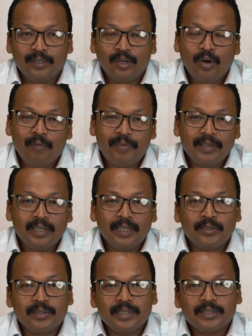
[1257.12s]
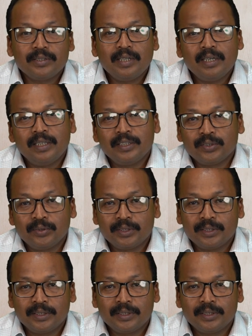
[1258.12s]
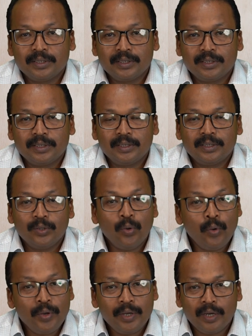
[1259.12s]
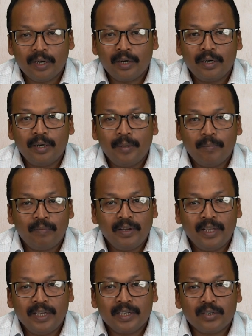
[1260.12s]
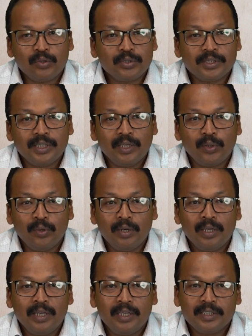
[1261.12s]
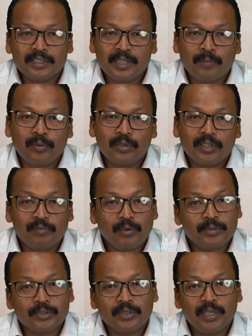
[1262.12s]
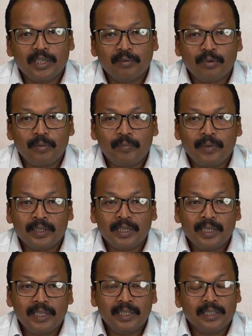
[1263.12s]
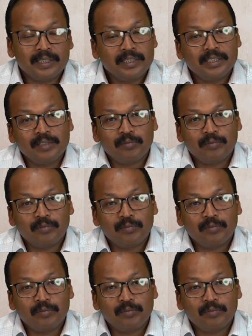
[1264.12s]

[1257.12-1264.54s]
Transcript: Open educational resources, OER, play a crucial role in supporting professional development in the teaching